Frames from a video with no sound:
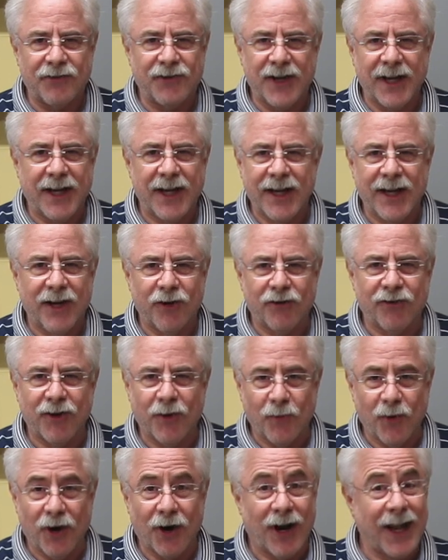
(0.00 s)
stick it in here
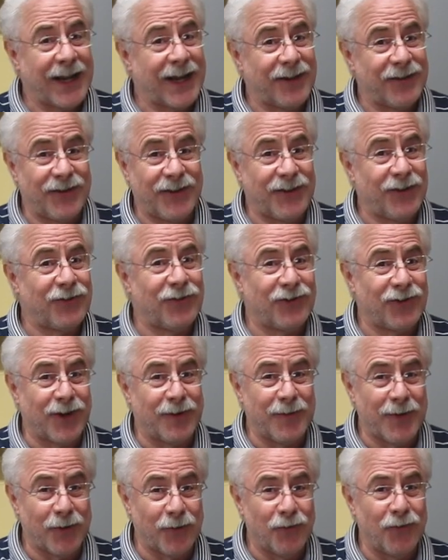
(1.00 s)
somewhere. Like I said, this is
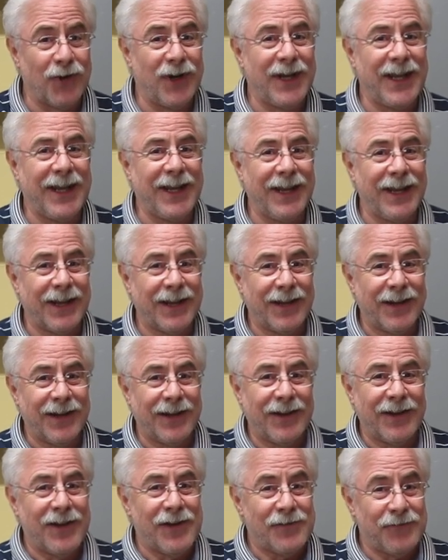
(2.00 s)
going to be a really
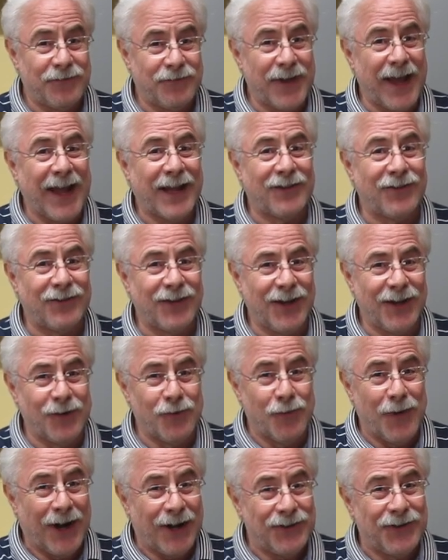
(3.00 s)
fancy,
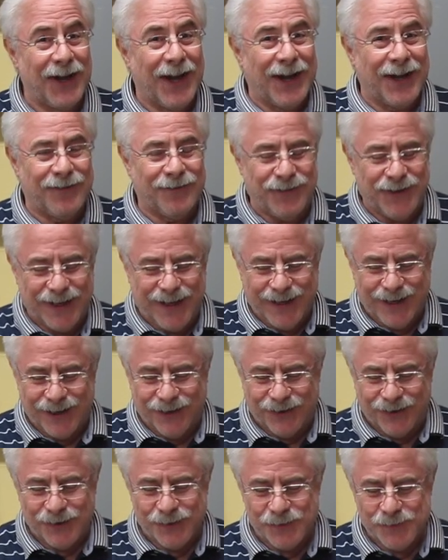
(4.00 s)
well-done
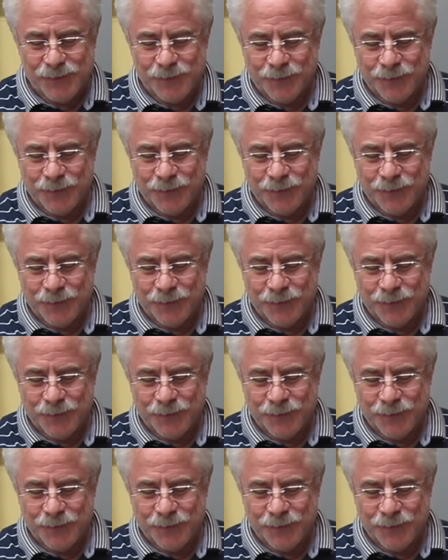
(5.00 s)
video.